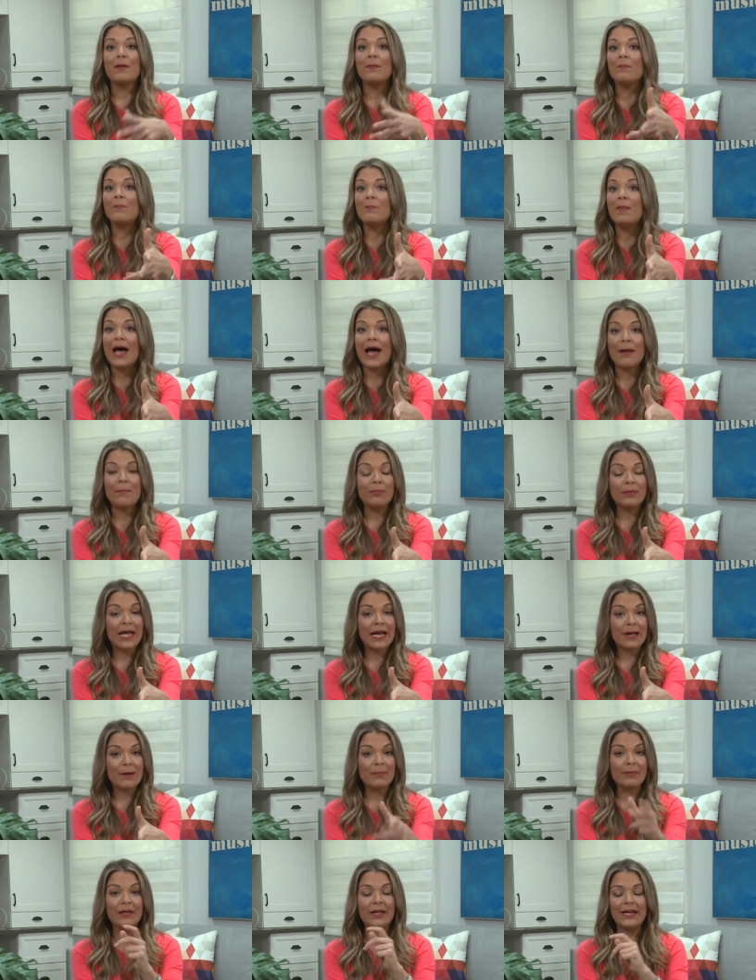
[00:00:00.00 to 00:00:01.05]
matte black
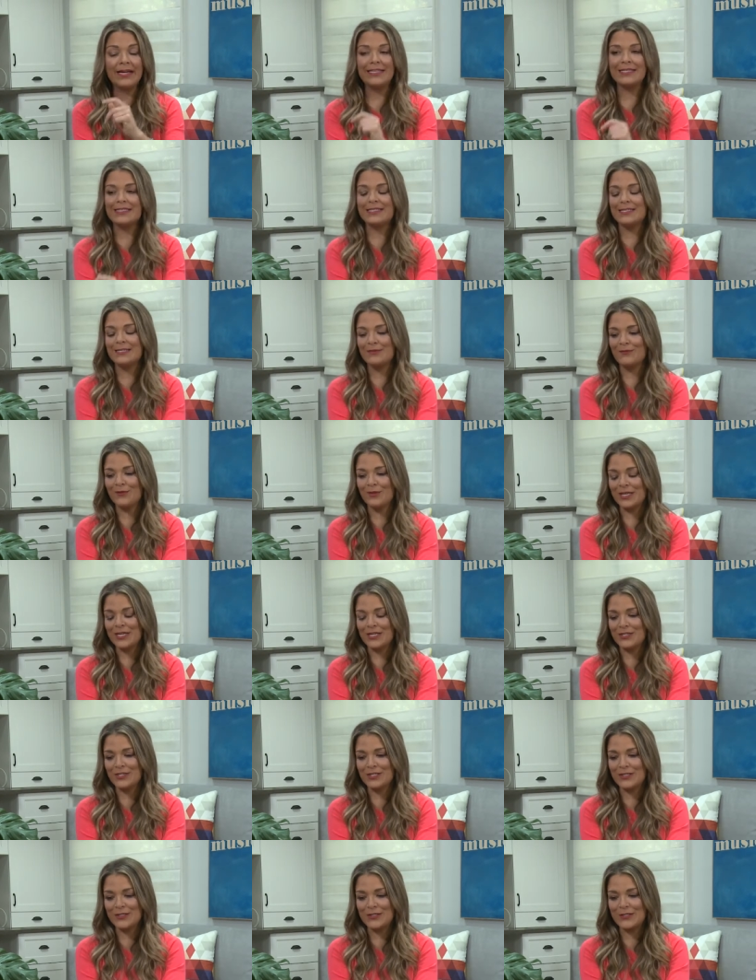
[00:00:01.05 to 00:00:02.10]
appliances for
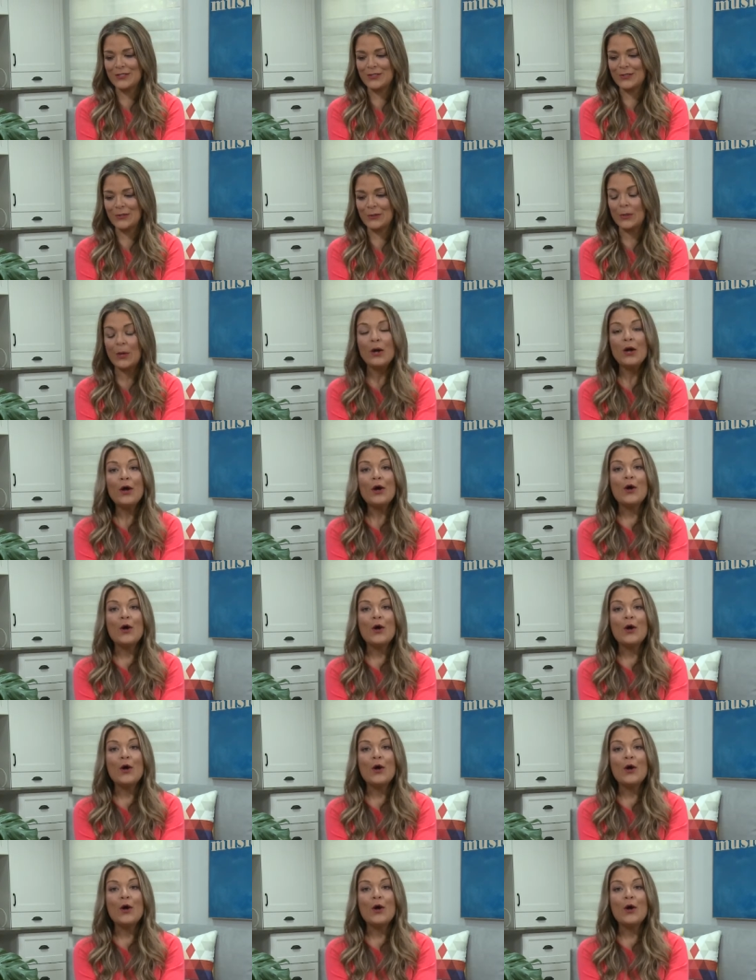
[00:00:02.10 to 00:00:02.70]
kitchens too.